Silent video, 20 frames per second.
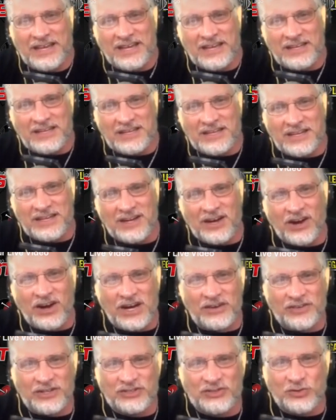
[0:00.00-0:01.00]
Any uh,
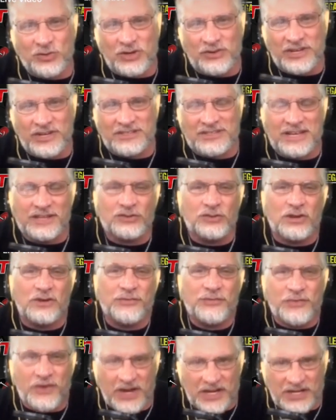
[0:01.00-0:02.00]
horror stories
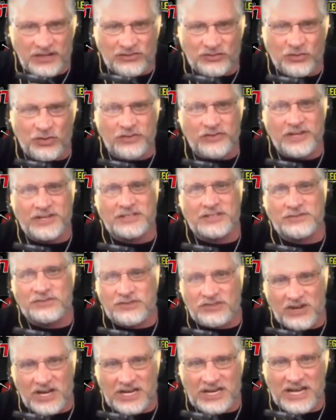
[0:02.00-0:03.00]
and or funny
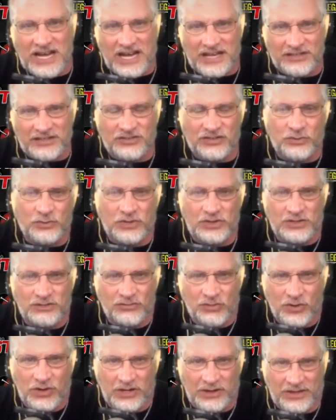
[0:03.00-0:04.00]
stories of drunk guys
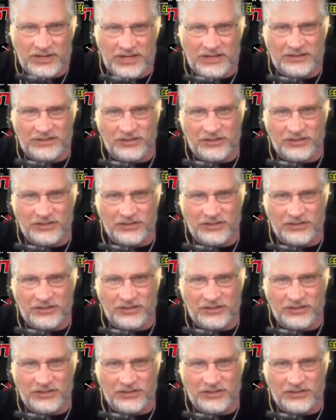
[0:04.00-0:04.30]
doing the wrong